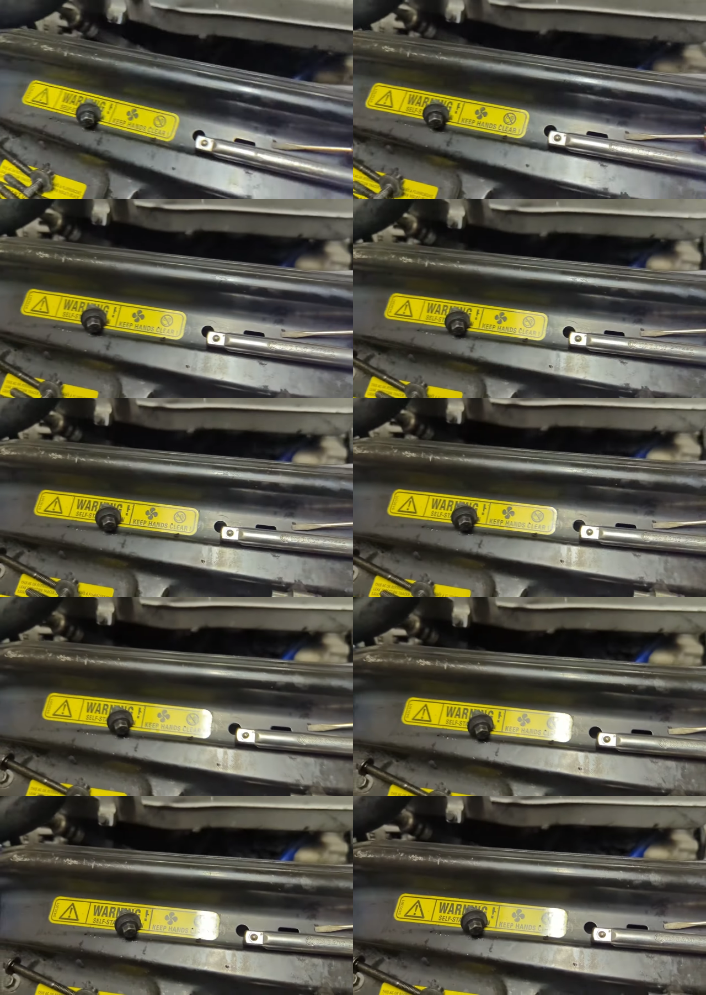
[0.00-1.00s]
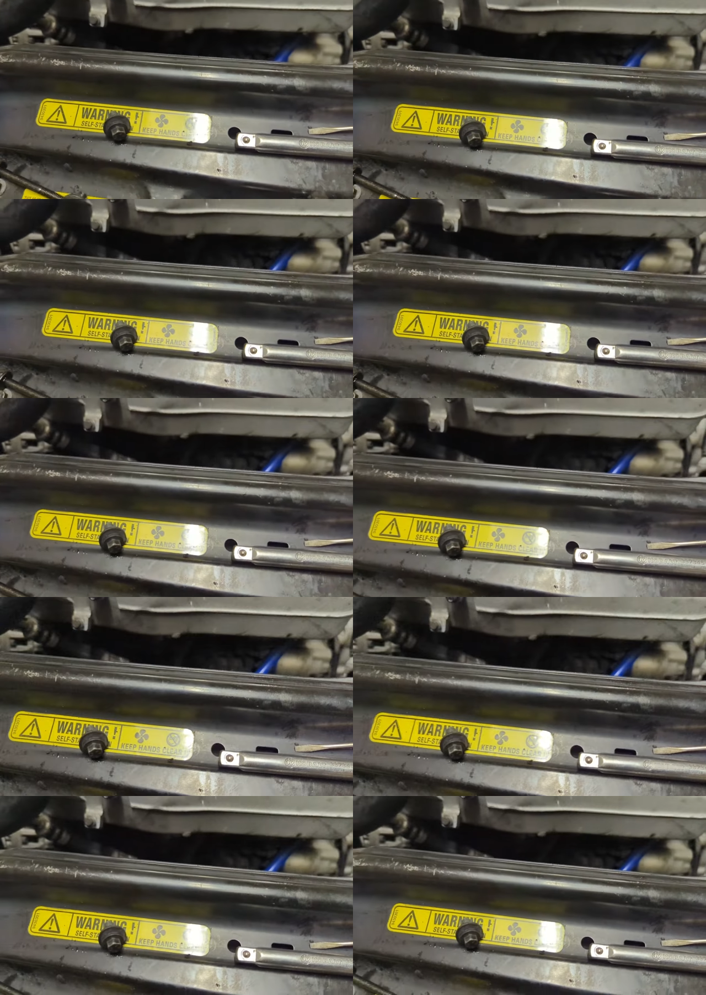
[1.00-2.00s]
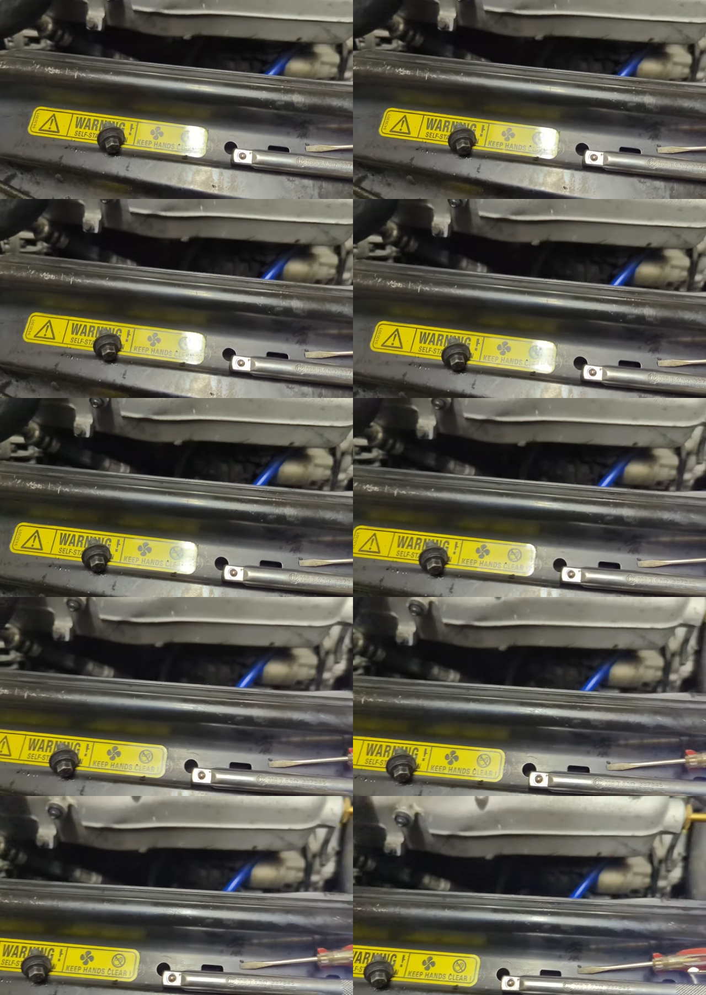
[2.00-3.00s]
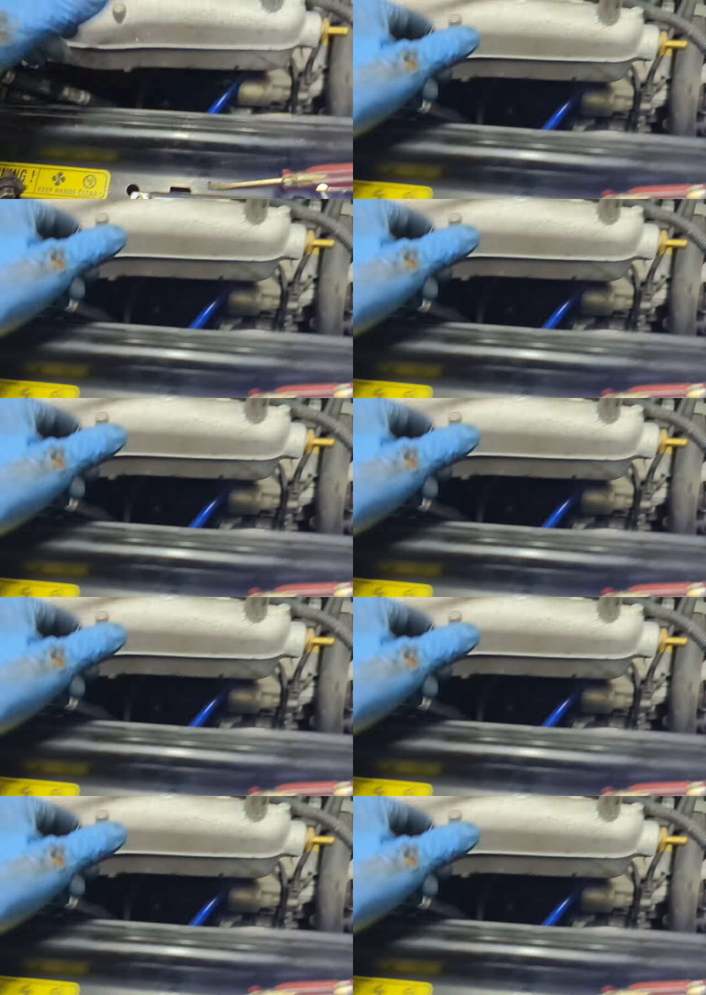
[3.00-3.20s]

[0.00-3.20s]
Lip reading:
(no speaker visible)